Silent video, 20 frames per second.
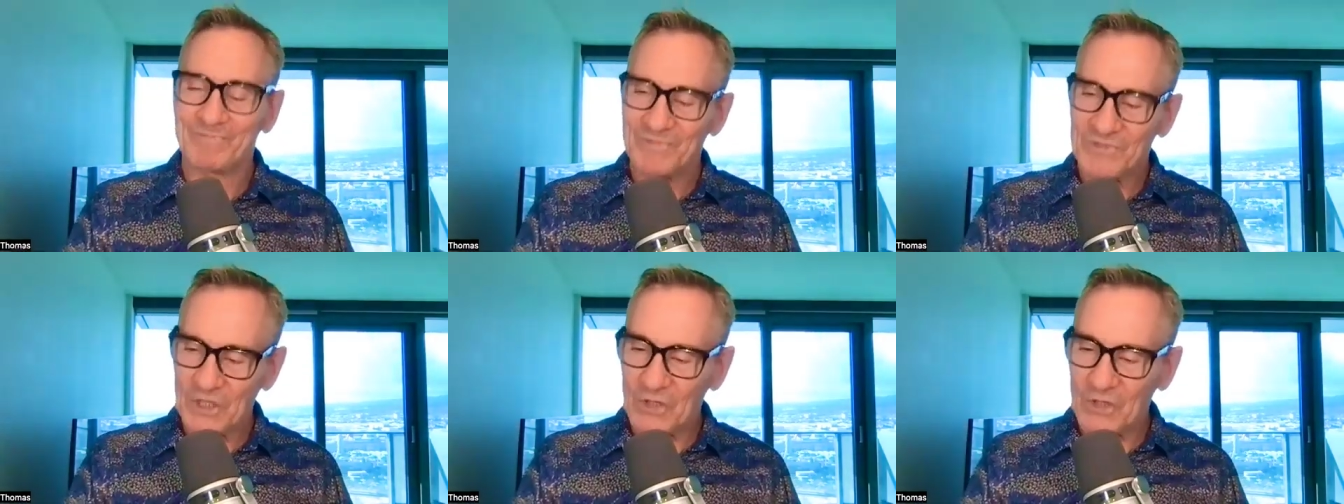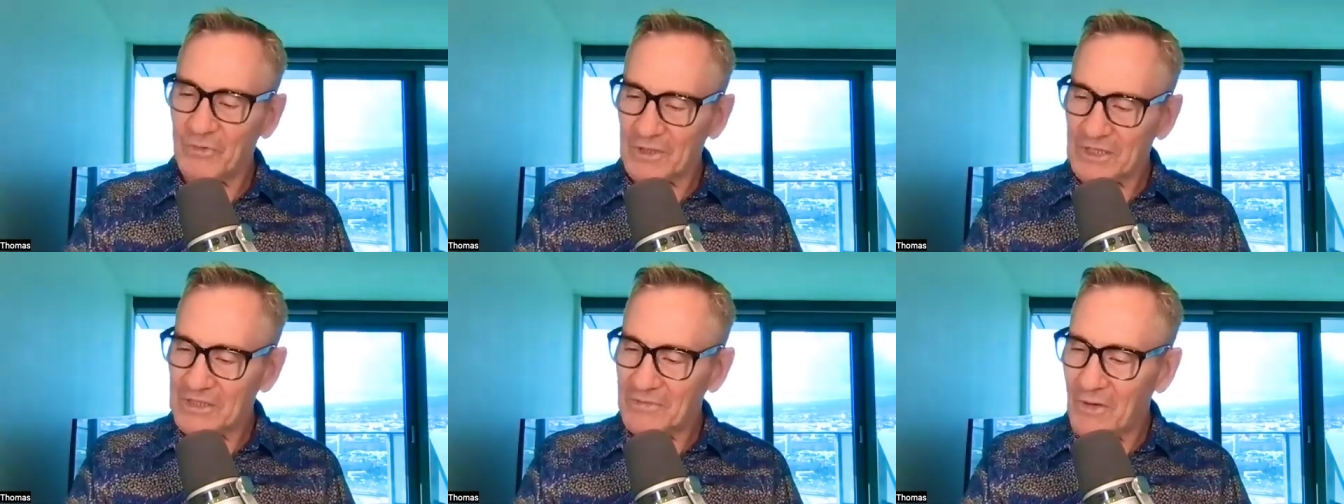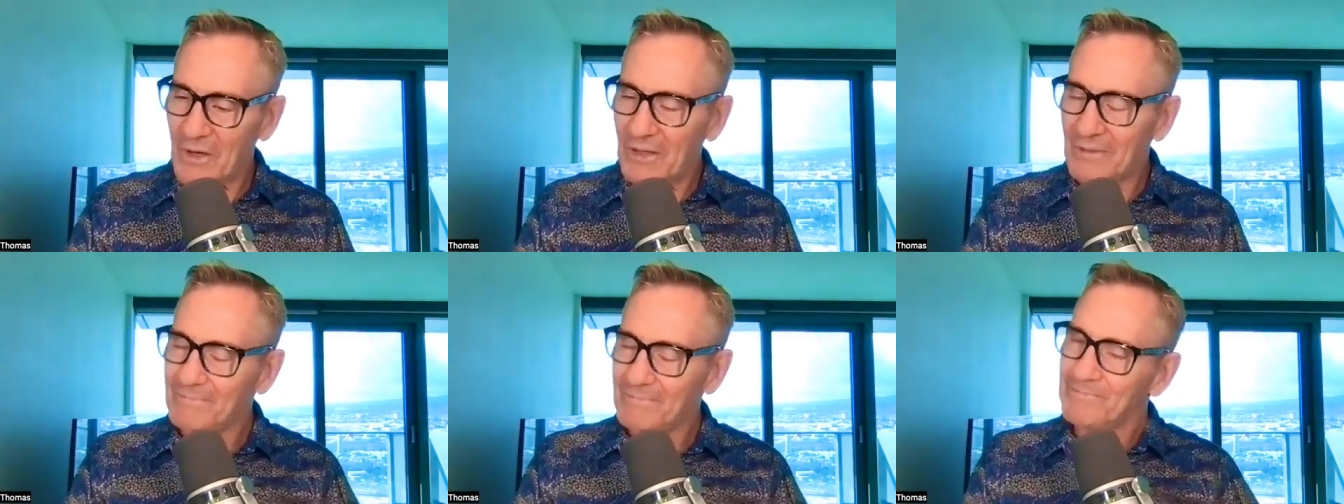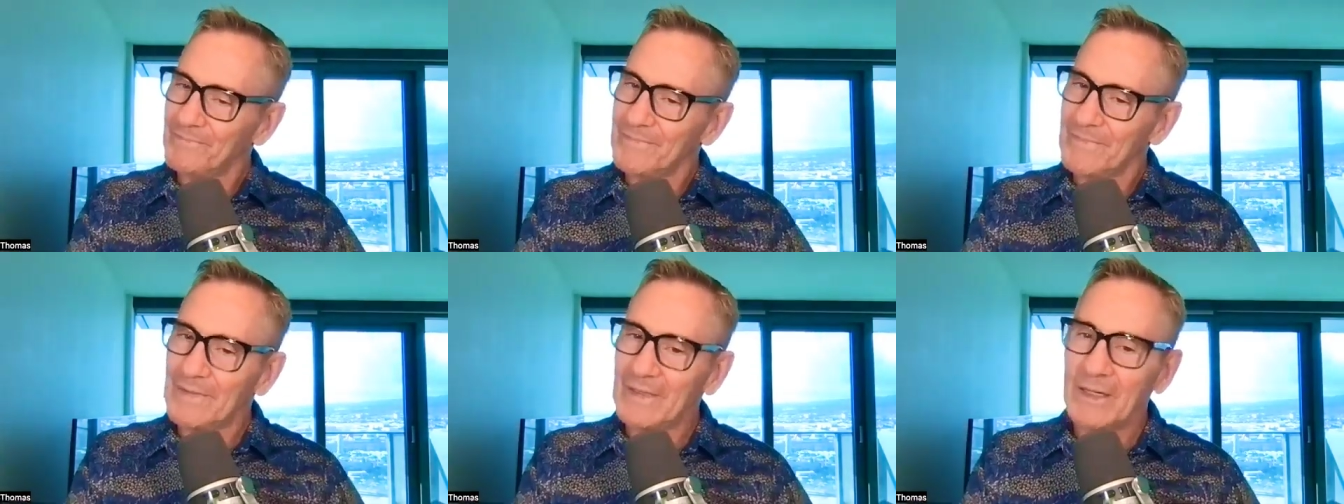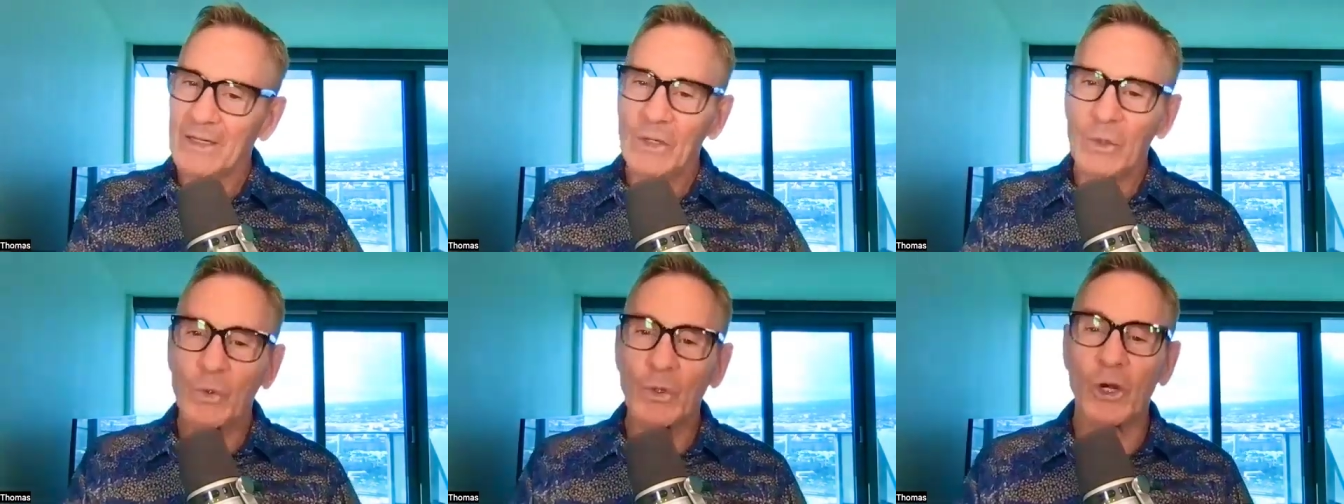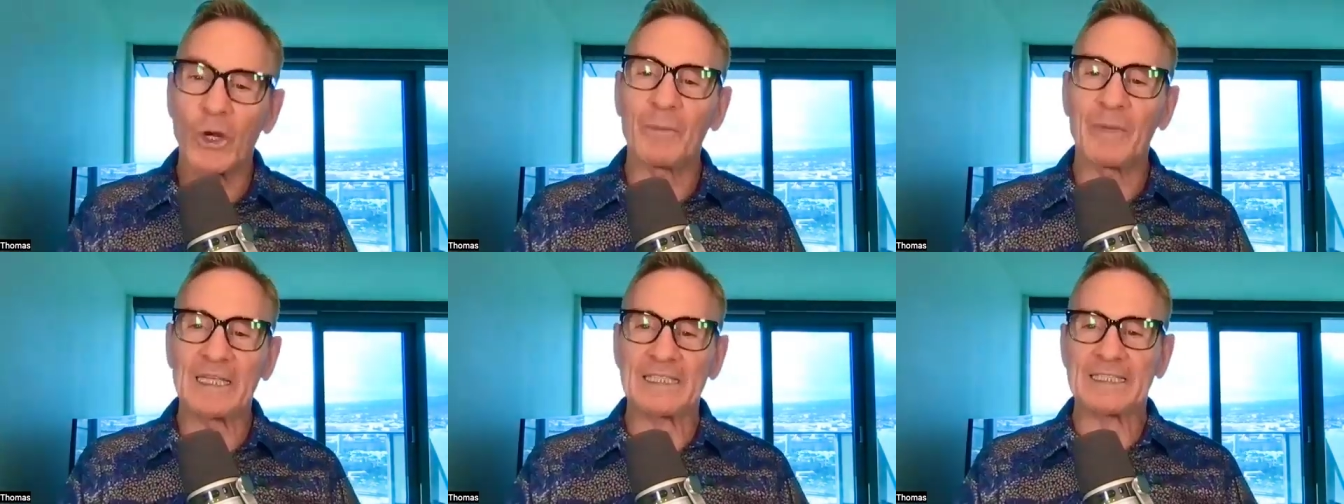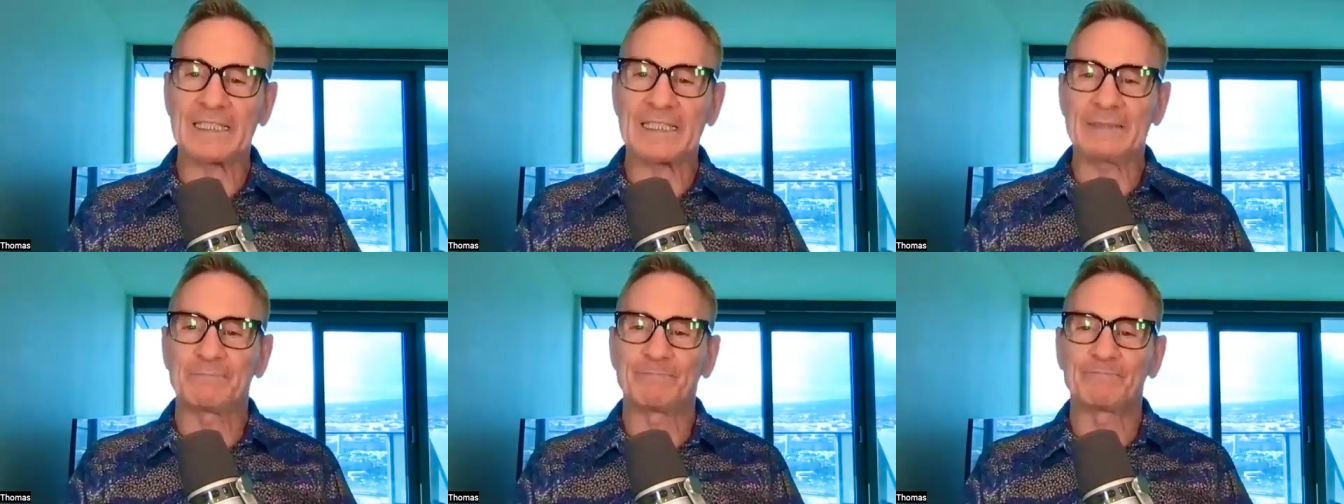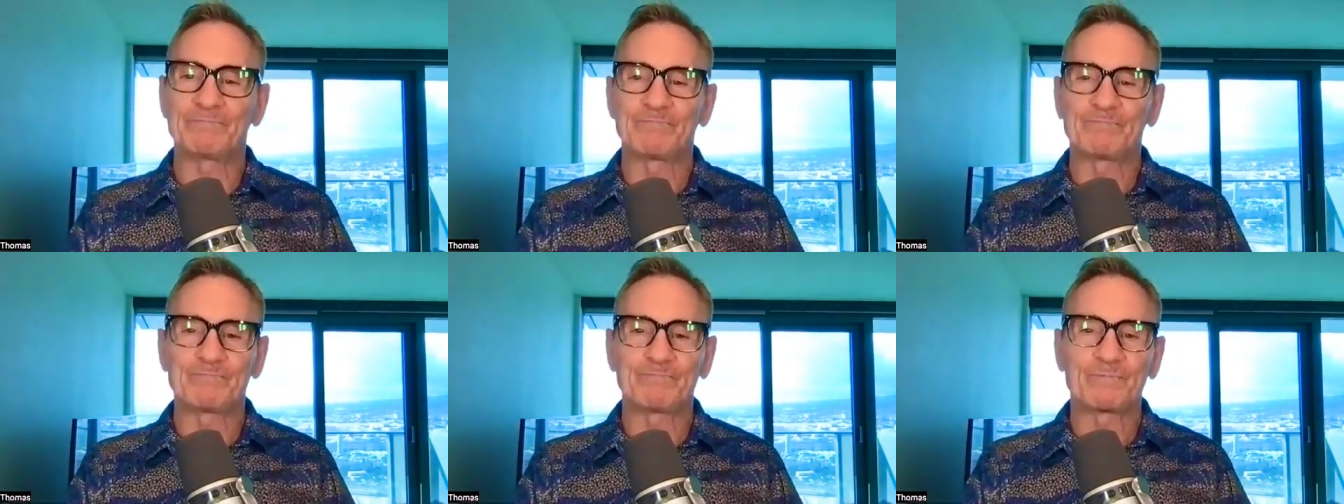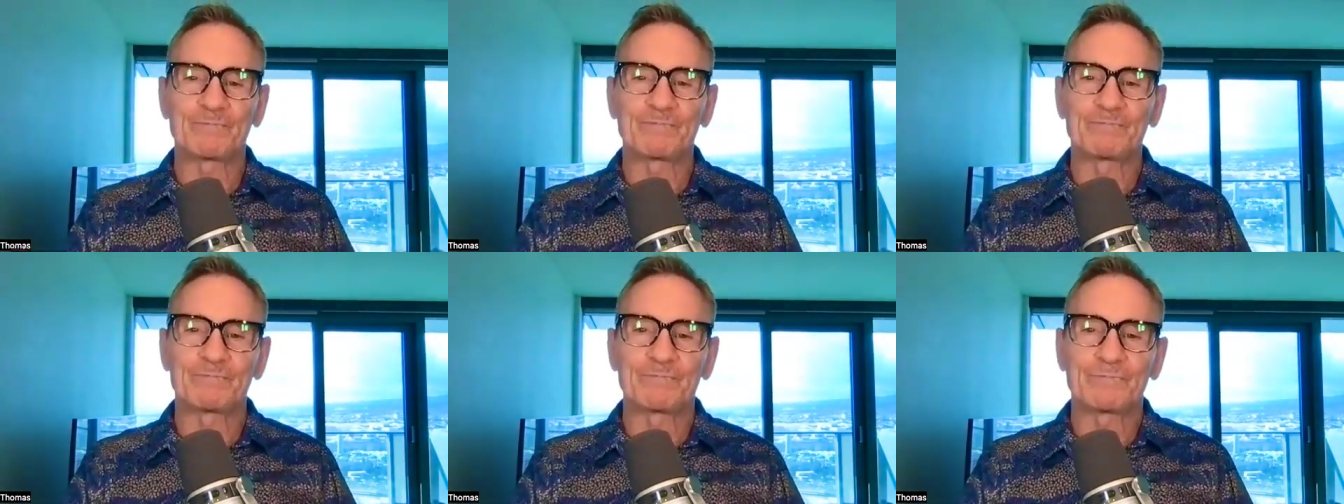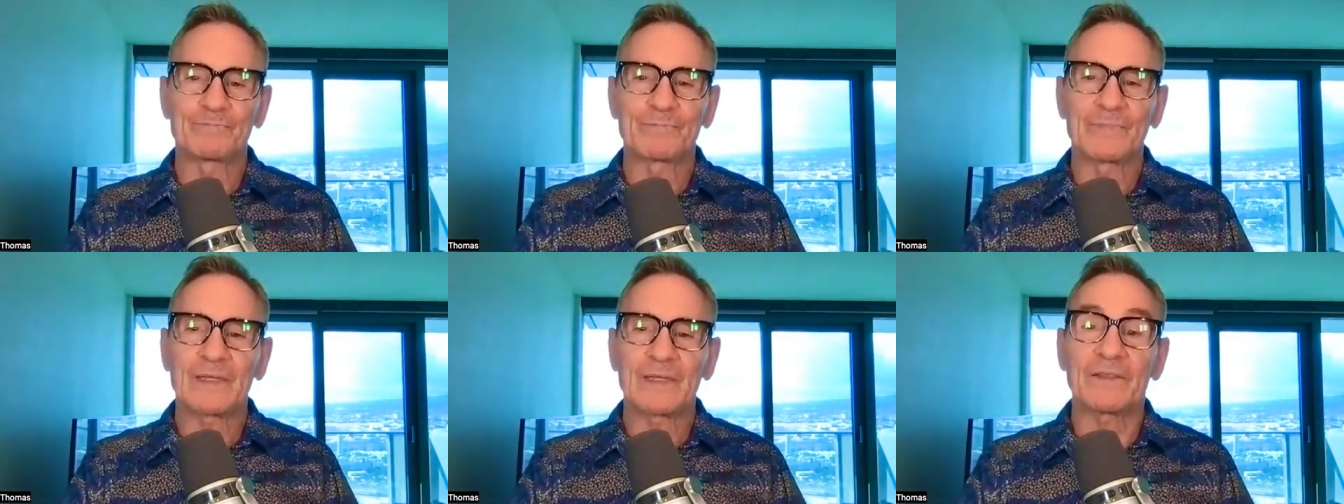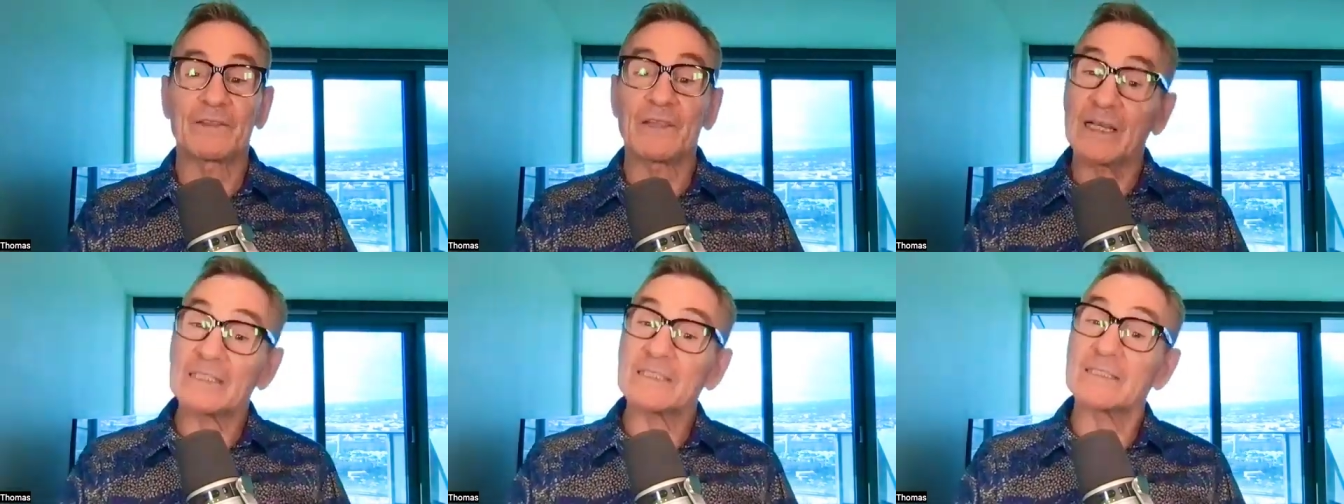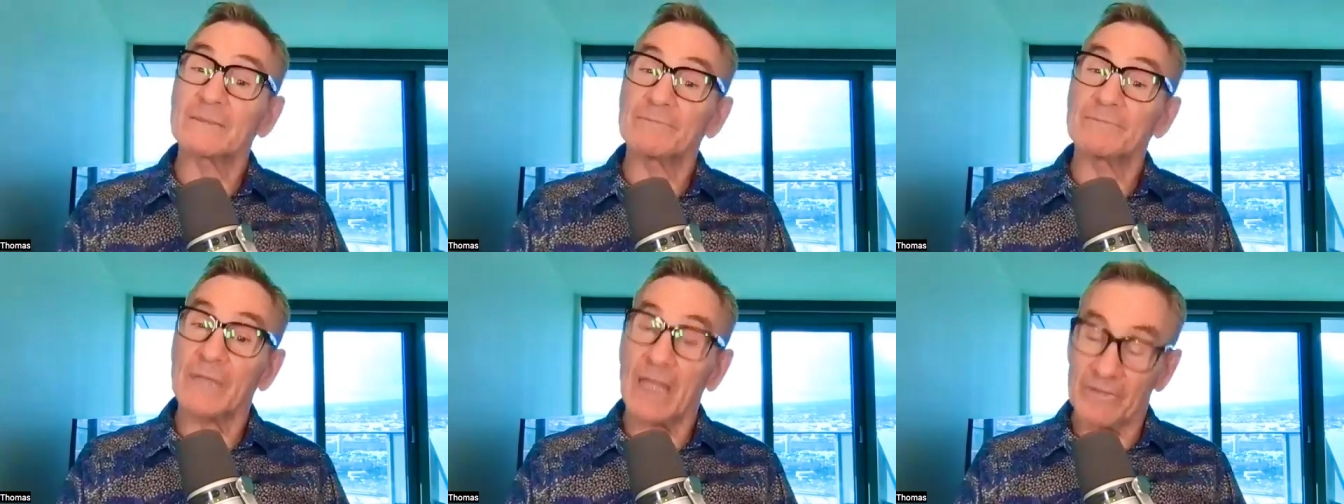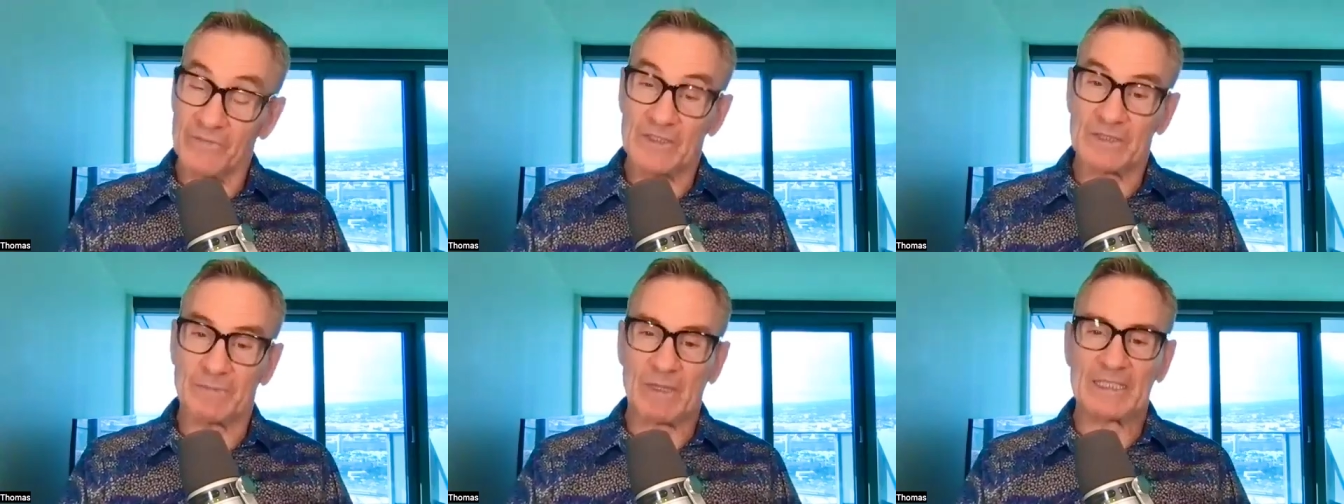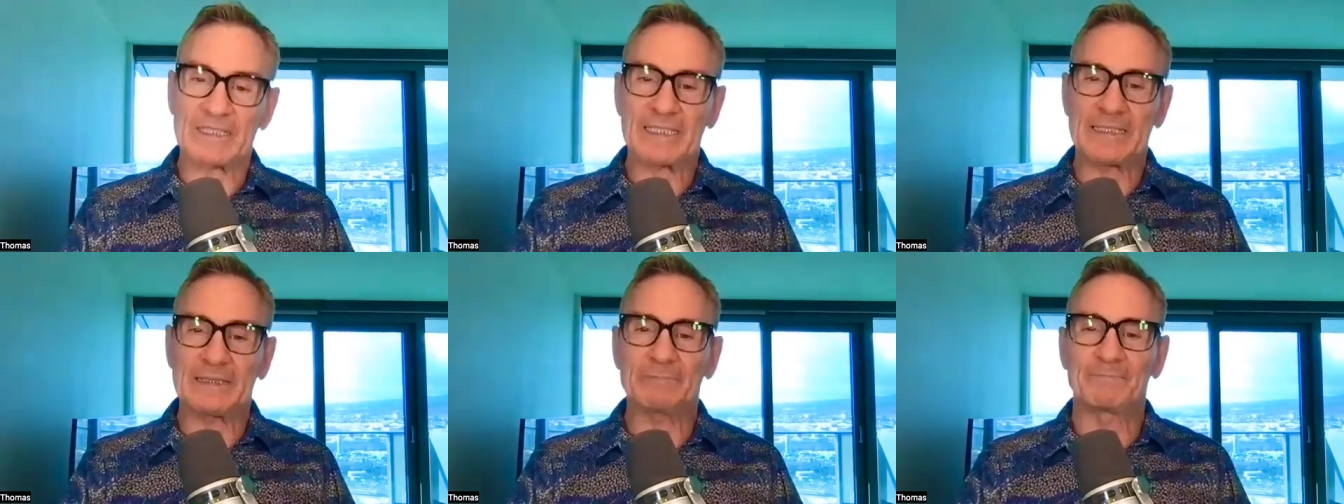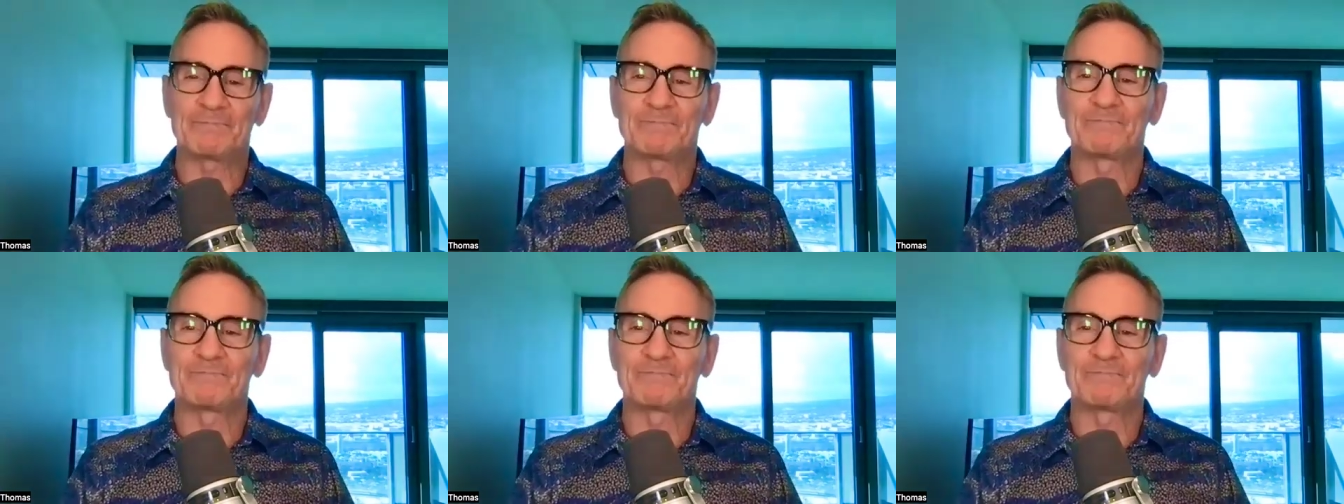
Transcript: So first of all, we're all messy. Thus, life is messy.